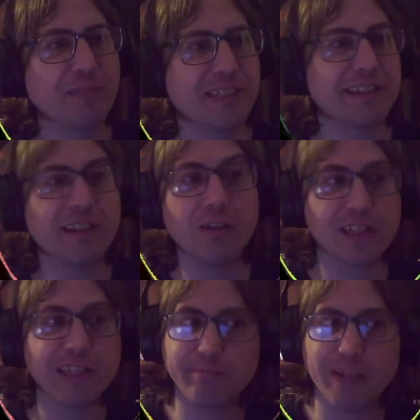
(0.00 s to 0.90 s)
So it's not
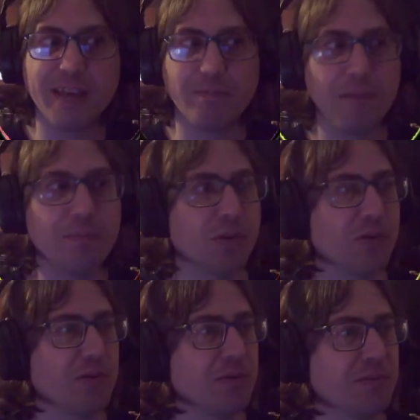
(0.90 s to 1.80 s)
just playing pinball,